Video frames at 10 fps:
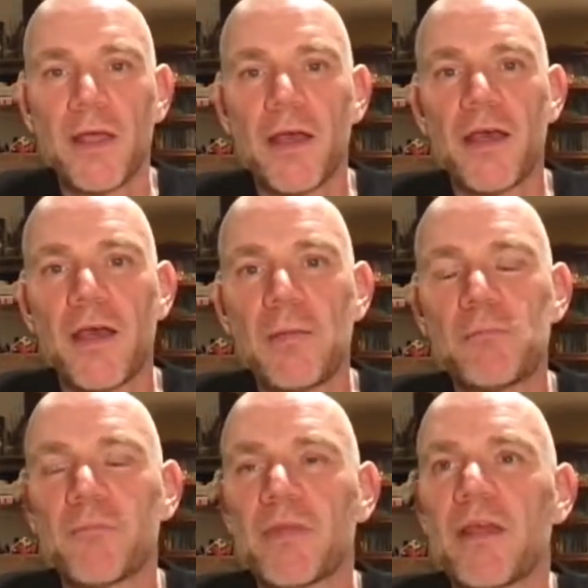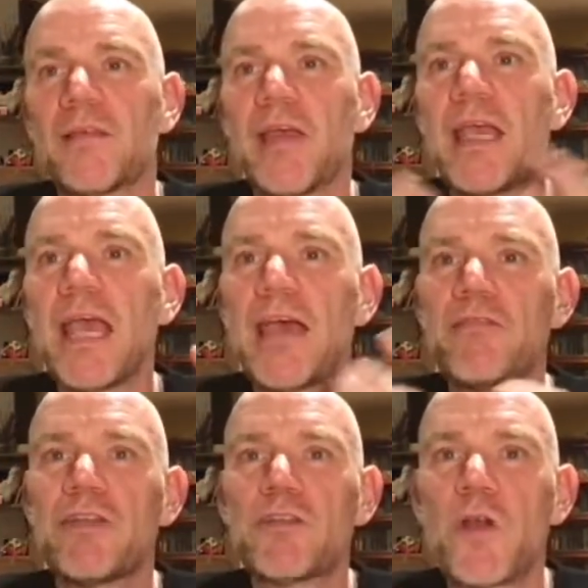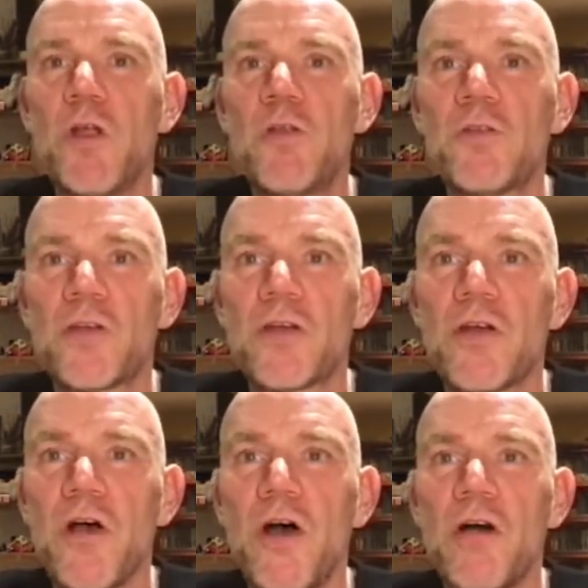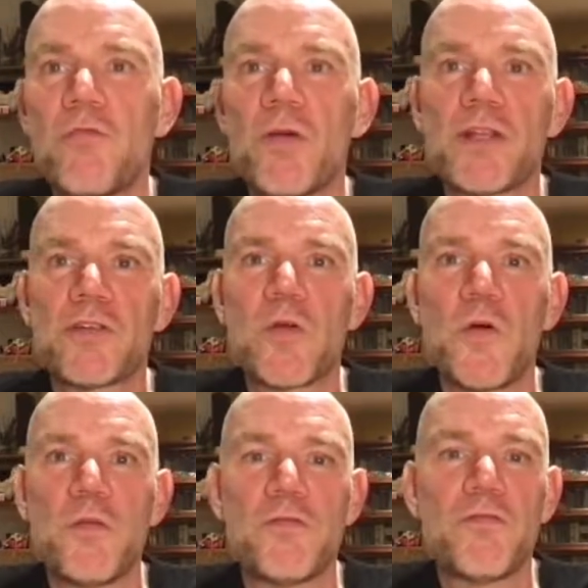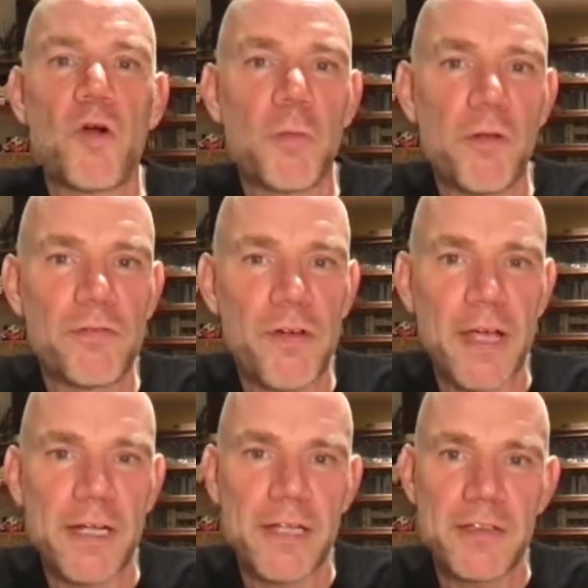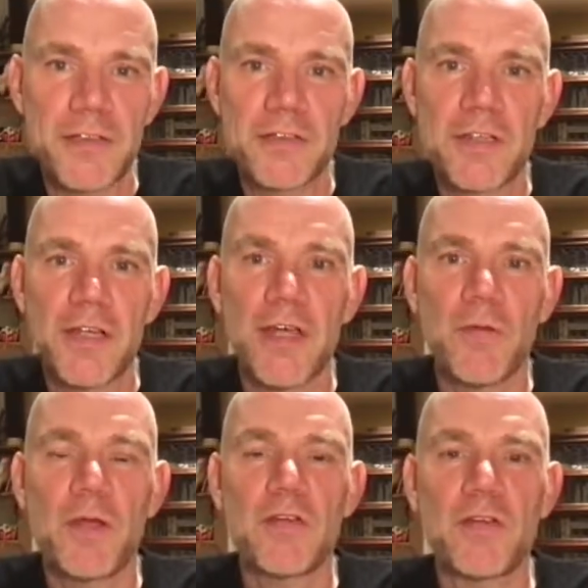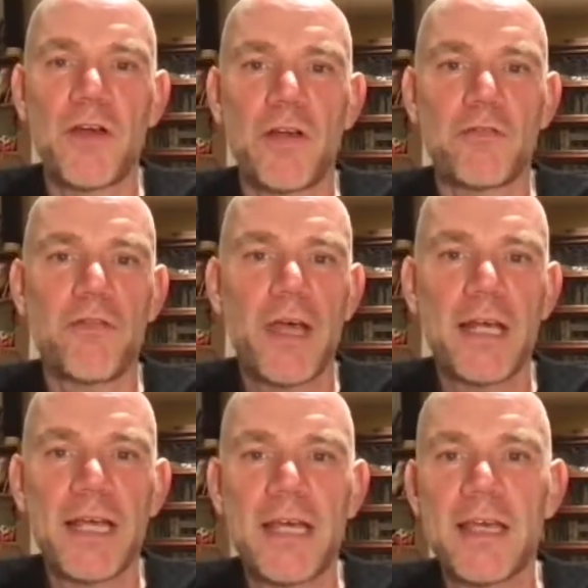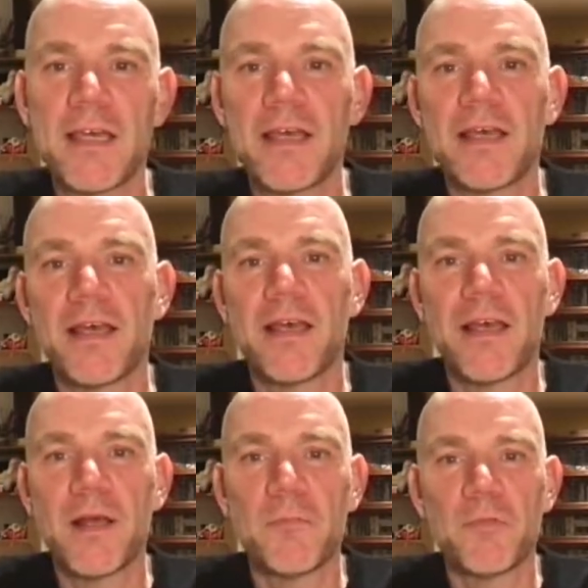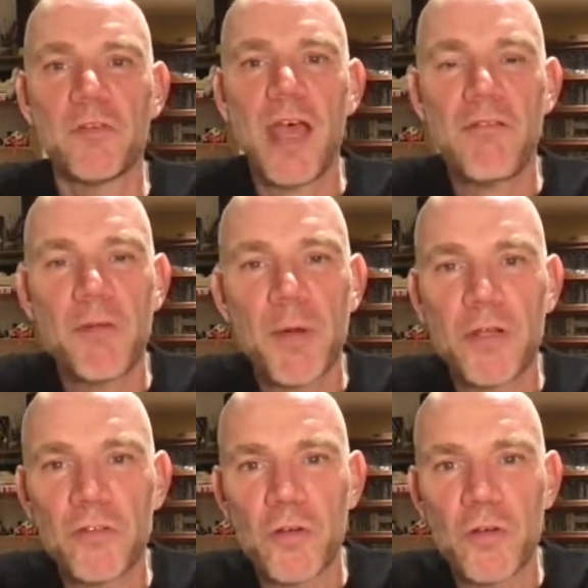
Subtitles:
They have this culture of what is called formal Fridays, which on Friday, everybody shows